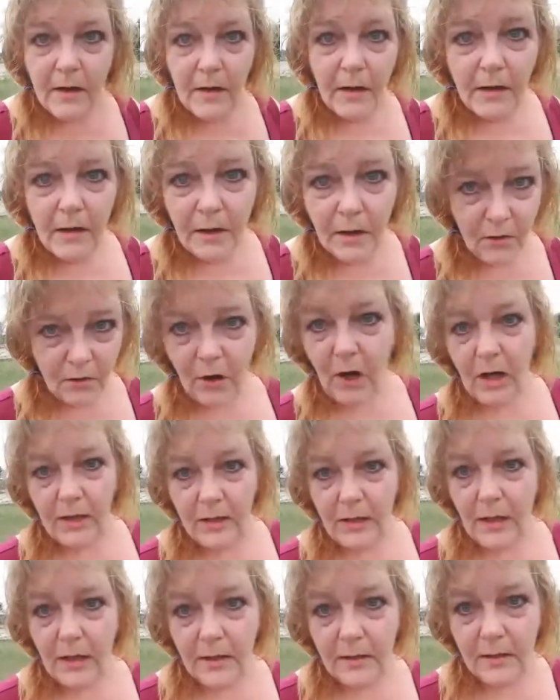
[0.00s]
you got
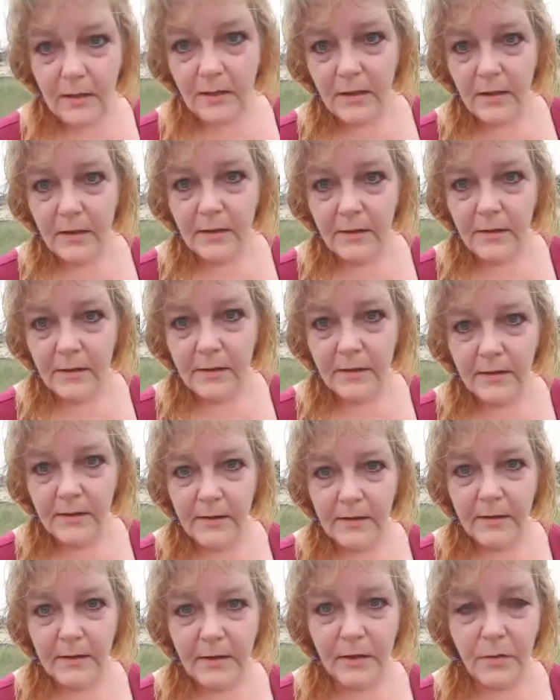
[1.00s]
this,
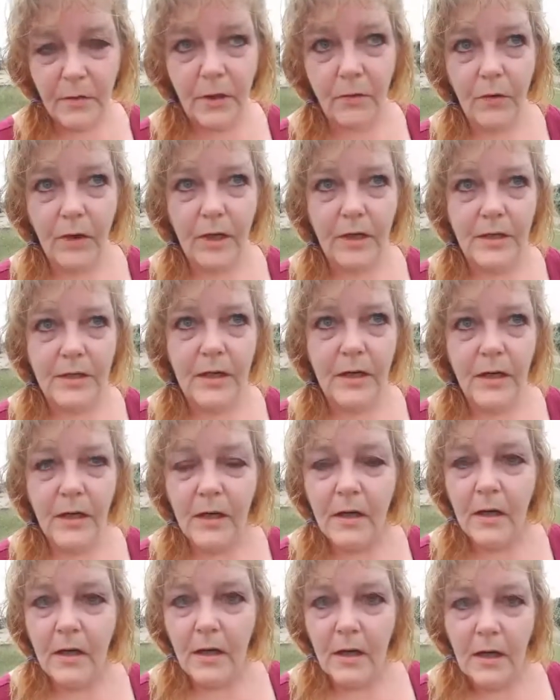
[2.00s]
sweet ones.
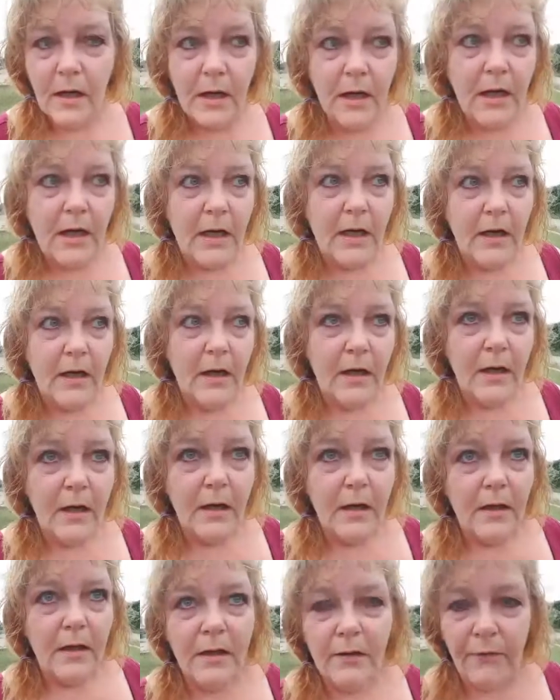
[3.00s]

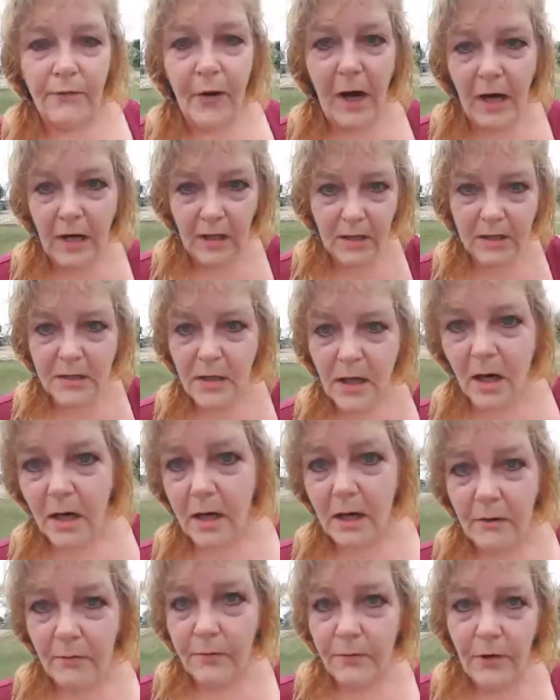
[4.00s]
The fight is not
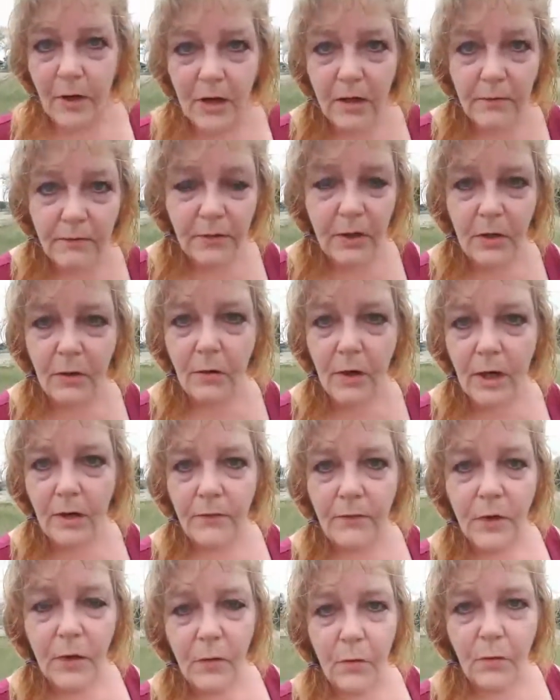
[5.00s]
in front of you, if
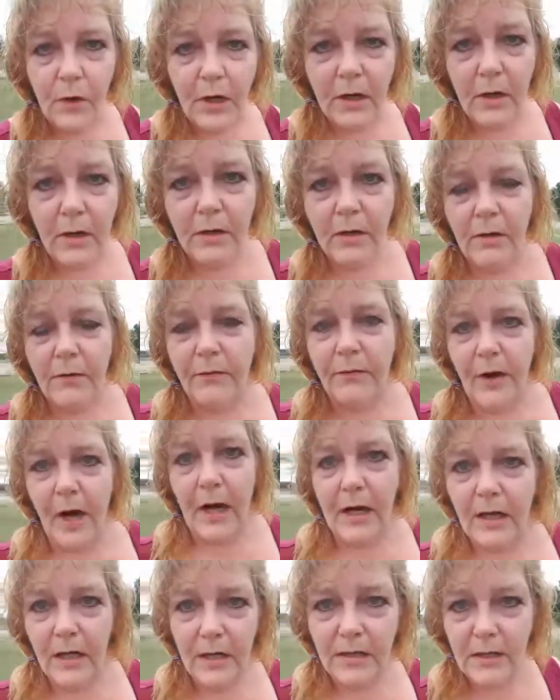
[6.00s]
you will. The
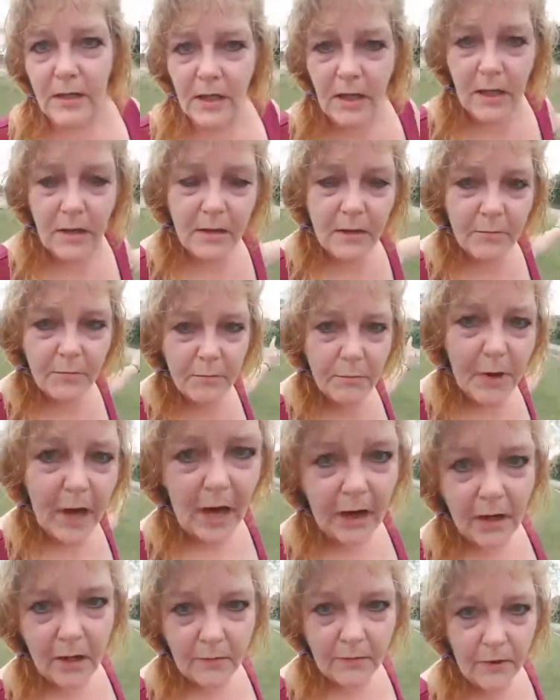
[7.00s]
fight is in
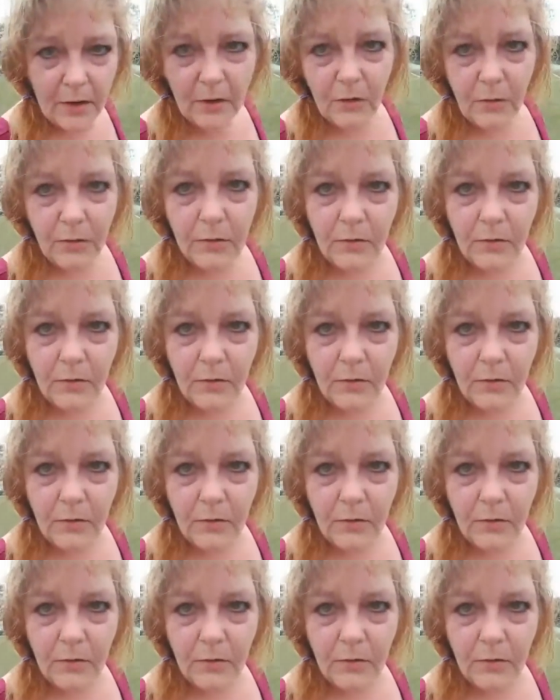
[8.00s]
back of you.